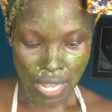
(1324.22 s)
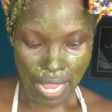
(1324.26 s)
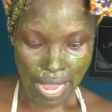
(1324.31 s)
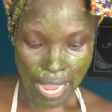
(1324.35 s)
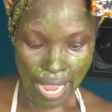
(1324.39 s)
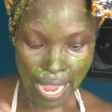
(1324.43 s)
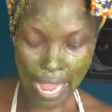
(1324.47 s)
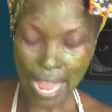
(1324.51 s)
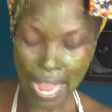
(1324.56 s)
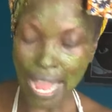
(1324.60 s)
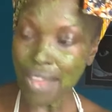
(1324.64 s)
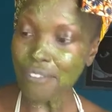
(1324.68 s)

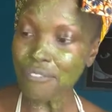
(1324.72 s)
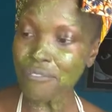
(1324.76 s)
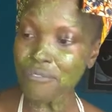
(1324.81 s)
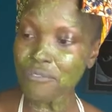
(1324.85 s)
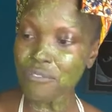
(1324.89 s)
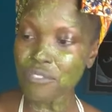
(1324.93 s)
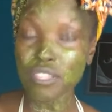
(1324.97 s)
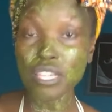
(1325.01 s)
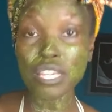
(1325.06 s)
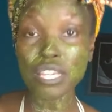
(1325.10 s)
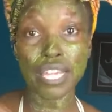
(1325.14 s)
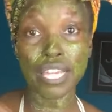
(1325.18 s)

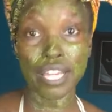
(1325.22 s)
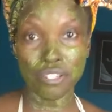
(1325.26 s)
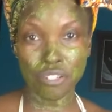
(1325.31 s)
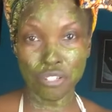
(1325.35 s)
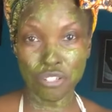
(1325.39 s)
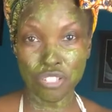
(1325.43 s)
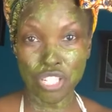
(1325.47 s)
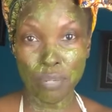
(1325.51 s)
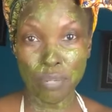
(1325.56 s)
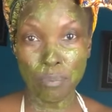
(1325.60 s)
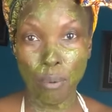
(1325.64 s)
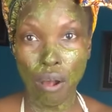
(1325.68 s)
have the
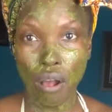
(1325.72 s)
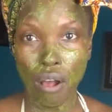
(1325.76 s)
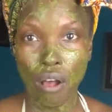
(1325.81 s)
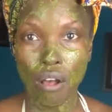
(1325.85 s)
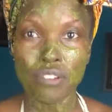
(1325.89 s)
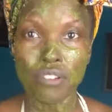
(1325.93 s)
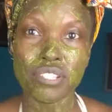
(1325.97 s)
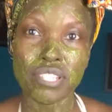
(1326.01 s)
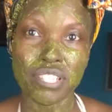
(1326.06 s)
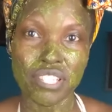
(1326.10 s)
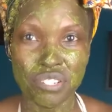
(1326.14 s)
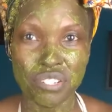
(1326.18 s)
energy
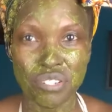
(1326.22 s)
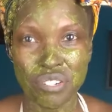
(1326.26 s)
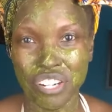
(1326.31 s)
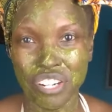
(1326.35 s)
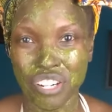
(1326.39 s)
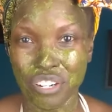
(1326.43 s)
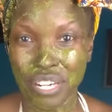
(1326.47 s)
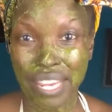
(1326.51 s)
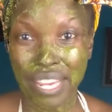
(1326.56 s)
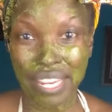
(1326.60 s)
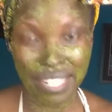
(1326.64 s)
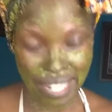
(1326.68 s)
balls, then you know
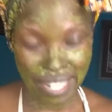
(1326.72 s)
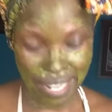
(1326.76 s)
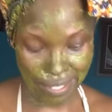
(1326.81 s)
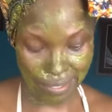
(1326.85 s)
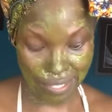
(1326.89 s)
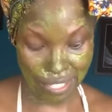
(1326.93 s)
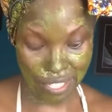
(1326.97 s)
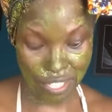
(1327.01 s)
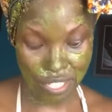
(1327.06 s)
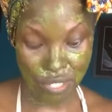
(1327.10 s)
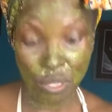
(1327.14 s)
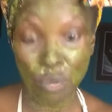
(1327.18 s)
you're getting at
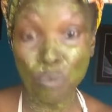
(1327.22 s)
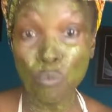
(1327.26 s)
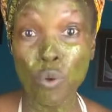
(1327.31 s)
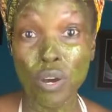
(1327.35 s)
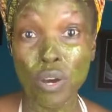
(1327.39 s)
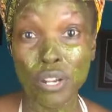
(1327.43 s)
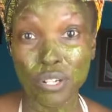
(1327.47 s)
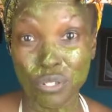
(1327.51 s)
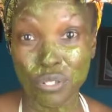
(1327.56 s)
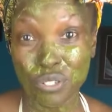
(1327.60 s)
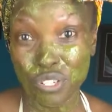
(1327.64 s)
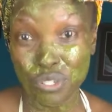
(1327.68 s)
least
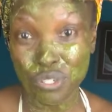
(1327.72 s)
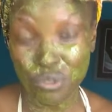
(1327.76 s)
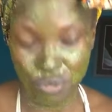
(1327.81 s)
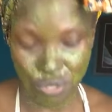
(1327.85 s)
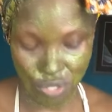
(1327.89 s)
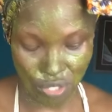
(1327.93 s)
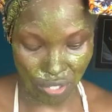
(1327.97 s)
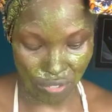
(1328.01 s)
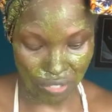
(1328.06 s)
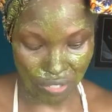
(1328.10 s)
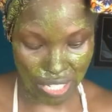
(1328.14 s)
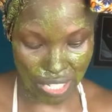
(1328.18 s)
1 or 2
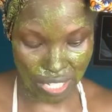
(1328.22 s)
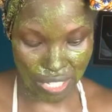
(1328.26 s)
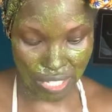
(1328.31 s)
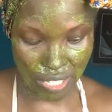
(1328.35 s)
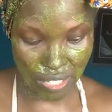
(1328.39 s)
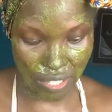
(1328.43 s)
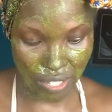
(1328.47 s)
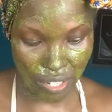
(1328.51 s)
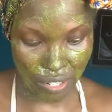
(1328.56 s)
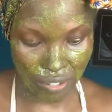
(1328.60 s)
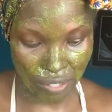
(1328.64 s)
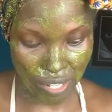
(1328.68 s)
servings
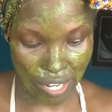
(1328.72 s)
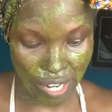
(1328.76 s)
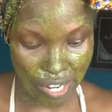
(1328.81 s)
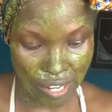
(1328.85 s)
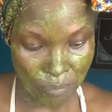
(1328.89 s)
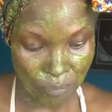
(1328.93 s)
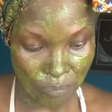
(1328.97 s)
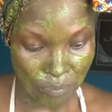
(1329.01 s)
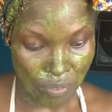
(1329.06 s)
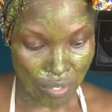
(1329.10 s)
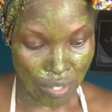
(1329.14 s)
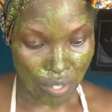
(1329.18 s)
in there,
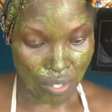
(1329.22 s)
right?